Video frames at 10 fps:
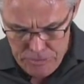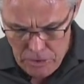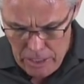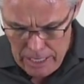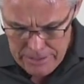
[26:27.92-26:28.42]

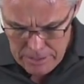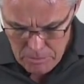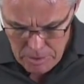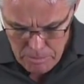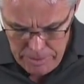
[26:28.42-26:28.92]
So I
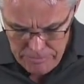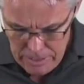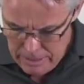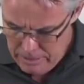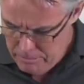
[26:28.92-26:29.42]
think what
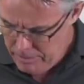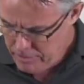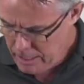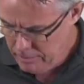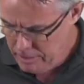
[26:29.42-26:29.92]
we've done,
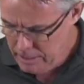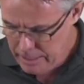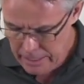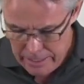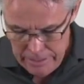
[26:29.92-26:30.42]
we've covered
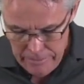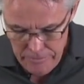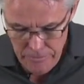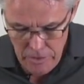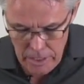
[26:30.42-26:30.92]
a
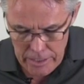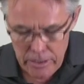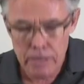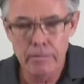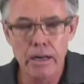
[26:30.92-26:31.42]

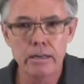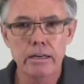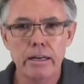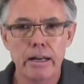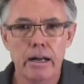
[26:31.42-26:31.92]
good
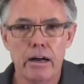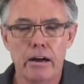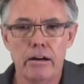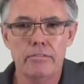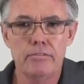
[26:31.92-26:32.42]
amount
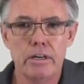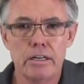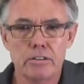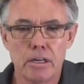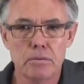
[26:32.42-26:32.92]
of
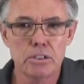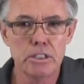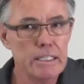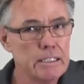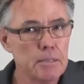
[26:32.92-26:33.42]

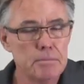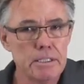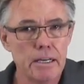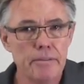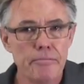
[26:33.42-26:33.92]
troubleshooting
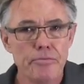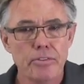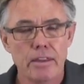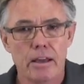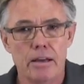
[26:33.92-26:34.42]
tips here.
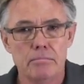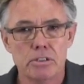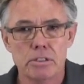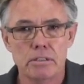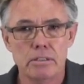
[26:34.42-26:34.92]

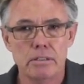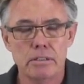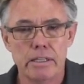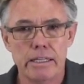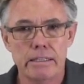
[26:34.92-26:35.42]
I'm
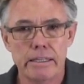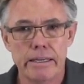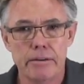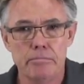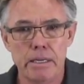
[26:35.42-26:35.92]
sure that
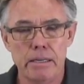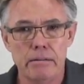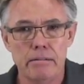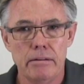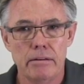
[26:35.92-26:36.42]
there have
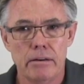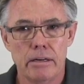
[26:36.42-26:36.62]
been